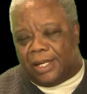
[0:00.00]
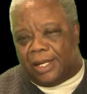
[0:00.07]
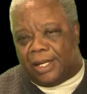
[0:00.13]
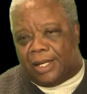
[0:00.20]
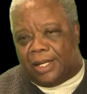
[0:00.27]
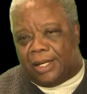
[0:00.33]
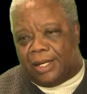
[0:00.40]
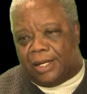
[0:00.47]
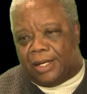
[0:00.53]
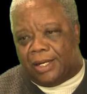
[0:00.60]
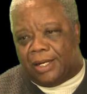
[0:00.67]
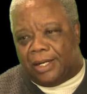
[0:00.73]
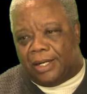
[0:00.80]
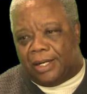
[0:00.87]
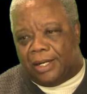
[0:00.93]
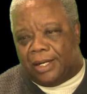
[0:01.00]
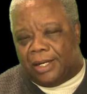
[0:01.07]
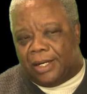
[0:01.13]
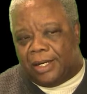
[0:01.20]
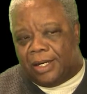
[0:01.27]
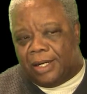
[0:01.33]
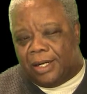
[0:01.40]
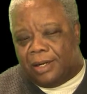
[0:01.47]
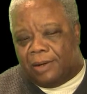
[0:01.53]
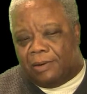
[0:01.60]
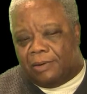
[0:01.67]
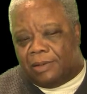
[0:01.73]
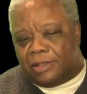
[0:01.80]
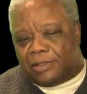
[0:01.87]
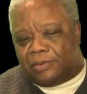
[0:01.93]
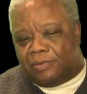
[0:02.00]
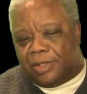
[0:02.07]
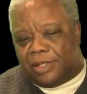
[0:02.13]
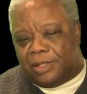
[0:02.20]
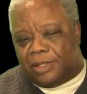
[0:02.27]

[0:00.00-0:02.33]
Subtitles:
I was one